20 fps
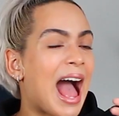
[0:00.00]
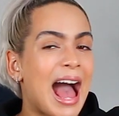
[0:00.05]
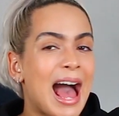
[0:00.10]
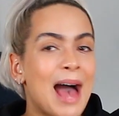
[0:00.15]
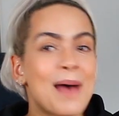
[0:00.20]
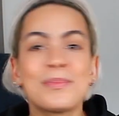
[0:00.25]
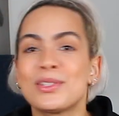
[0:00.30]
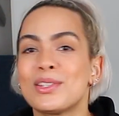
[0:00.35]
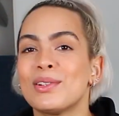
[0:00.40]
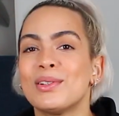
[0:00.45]

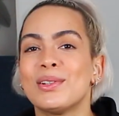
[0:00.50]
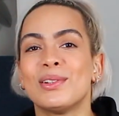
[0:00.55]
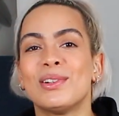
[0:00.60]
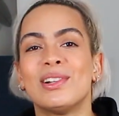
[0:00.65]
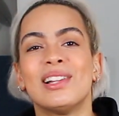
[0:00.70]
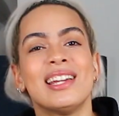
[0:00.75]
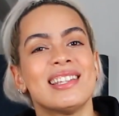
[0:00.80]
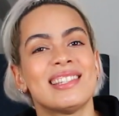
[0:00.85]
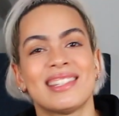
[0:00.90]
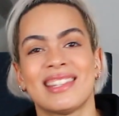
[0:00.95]

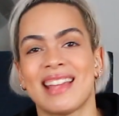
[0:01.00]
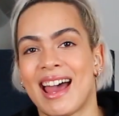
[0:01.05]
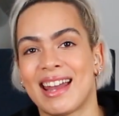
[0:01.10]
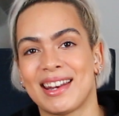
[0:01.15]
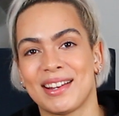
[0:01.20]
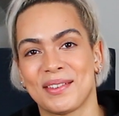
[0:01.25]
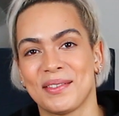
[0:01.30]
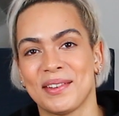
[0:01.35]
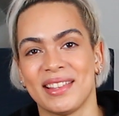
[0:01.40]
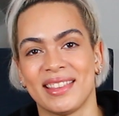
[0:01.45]
absolutely
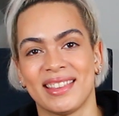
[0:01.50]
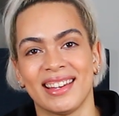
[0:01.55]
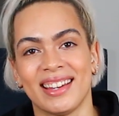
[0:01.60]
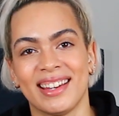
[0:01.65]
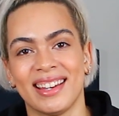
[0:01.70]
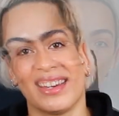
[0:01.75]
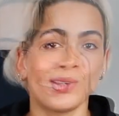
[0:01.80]
ecstatic with it.